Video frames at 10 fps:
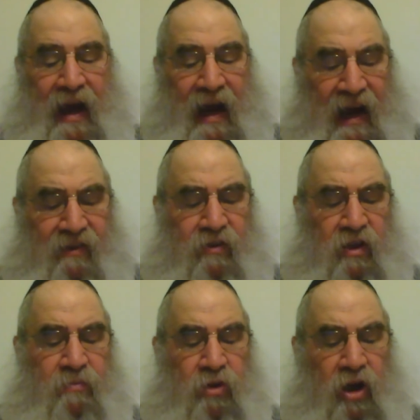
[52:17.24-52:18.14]
Aval
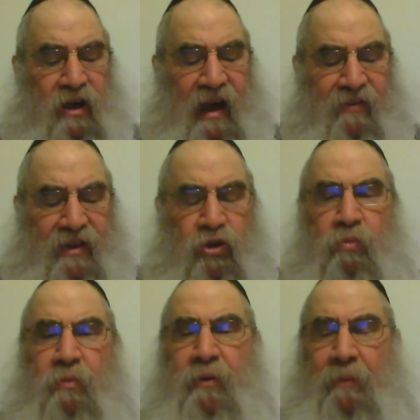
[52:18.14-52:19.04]
imnoga
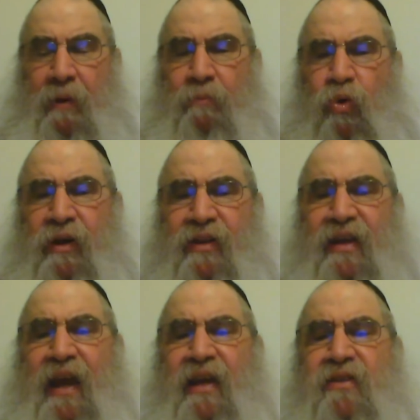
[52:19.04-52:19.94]
avatume bababu, in the
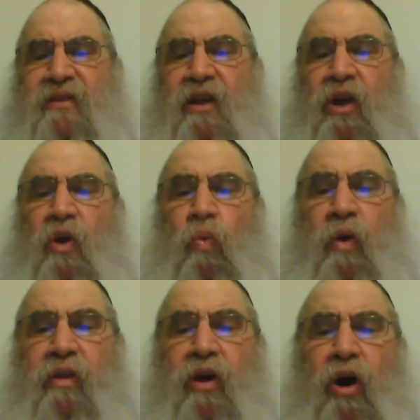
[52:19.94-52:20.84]
case
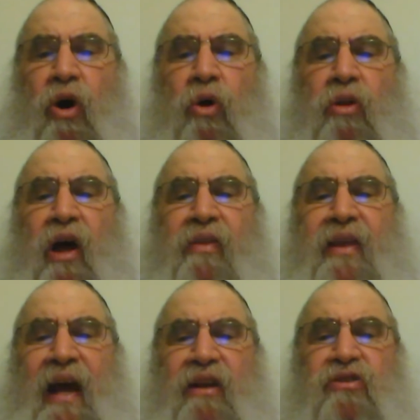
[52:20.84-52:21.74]
where the hole on
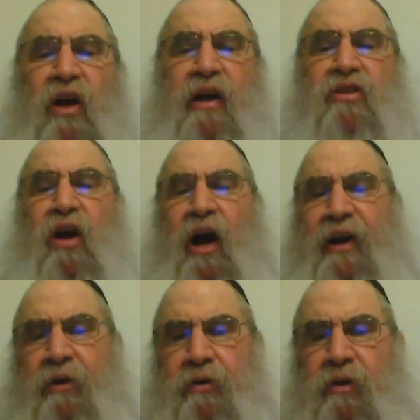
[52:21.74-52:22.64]
the outside is
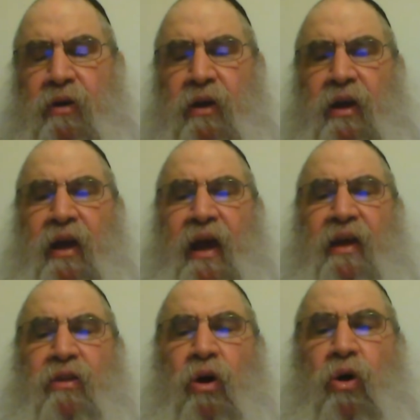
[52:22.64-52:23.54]
higher,
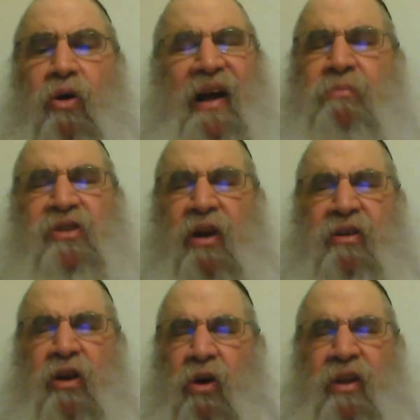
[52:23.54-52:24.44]
the hole on
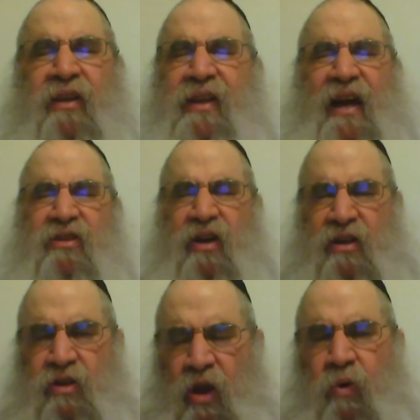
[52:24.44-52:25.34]
the outside
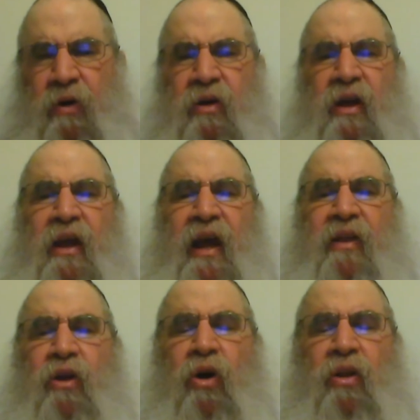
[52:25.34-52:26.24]
is lower,
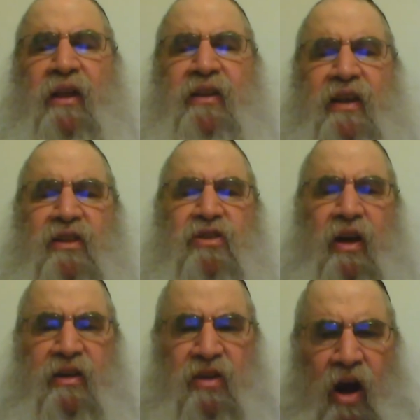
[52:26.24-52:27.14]
and the hole on the
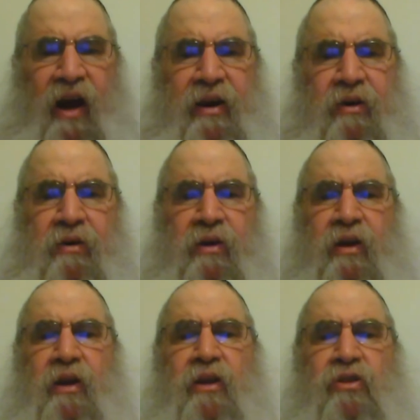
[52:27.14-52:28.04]
inside is higher,
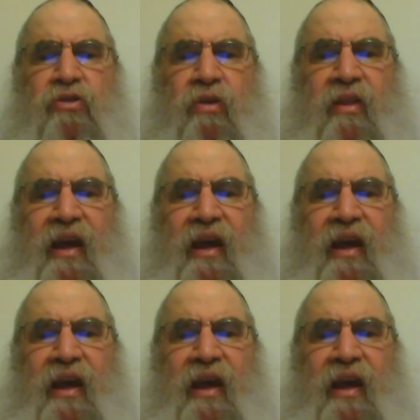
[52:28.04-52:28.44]
so